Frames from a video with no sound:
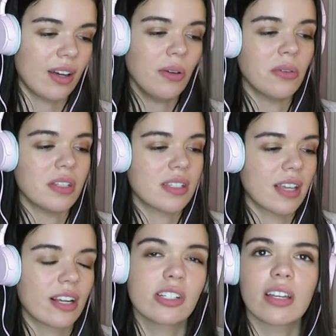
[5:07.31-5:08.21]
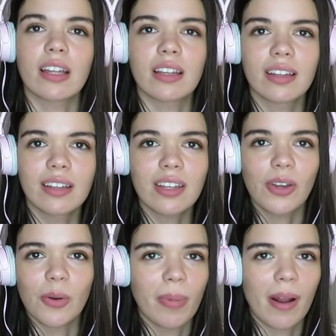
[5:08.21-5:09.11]
oh, this is actually like
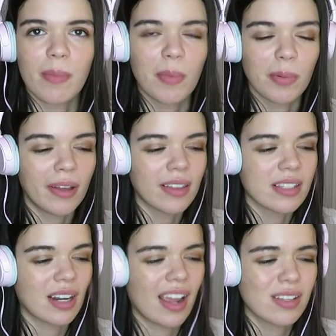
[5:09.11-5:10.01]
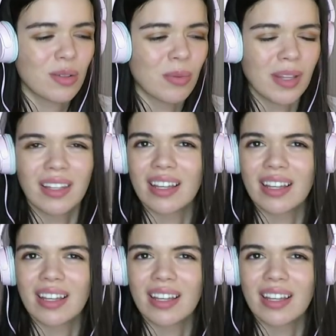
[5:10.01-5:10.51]
cute. But I remember playing this in high school and being